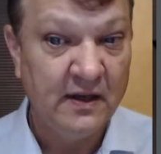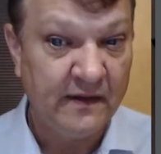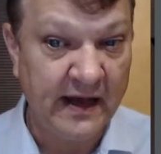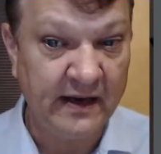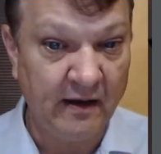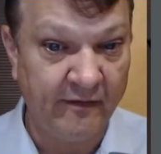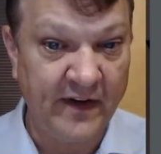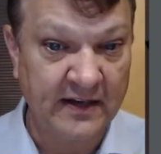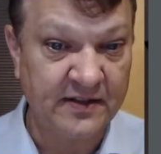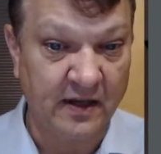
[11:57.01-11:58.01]
That
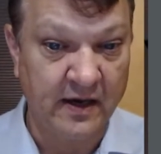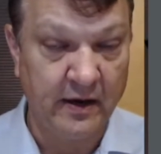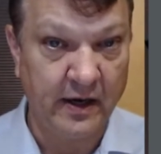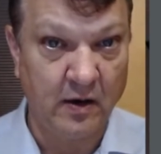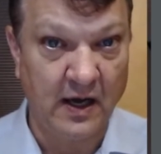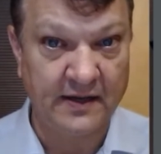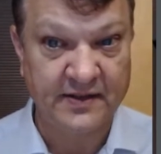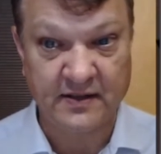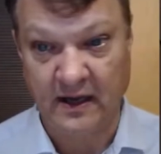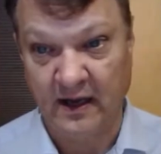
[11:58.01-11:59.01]
affects the carry
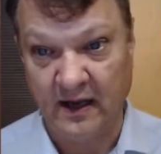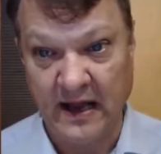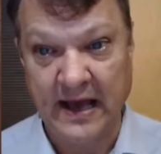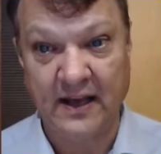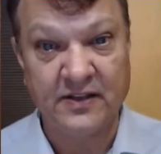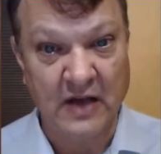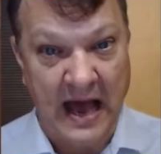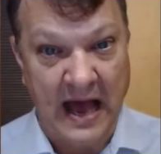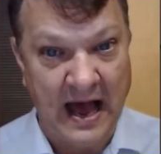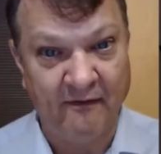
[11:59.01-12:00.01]
cost, and that gets
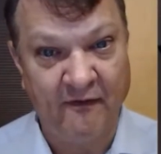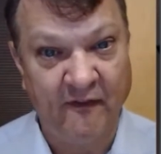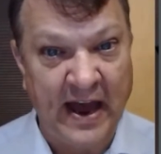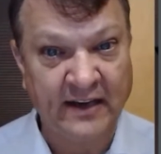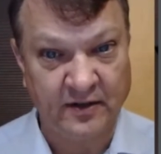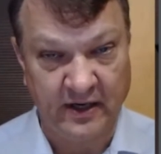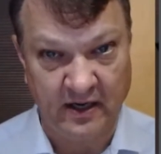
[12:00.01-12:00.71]
factored